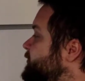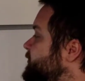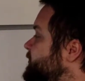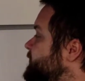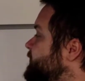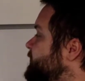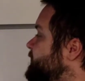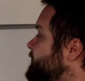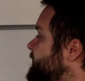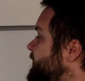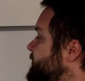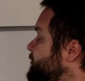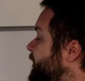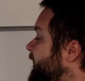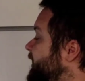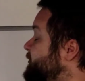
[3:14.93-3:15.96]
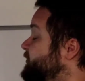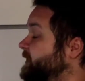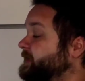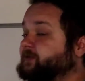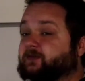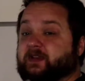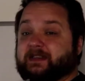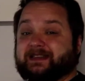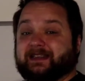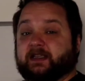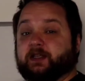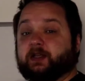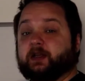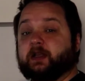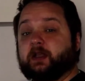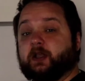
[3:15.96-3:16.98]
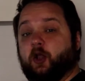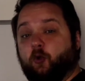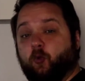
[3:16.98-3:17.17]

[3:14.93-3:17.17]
So this is a pipe that feeds in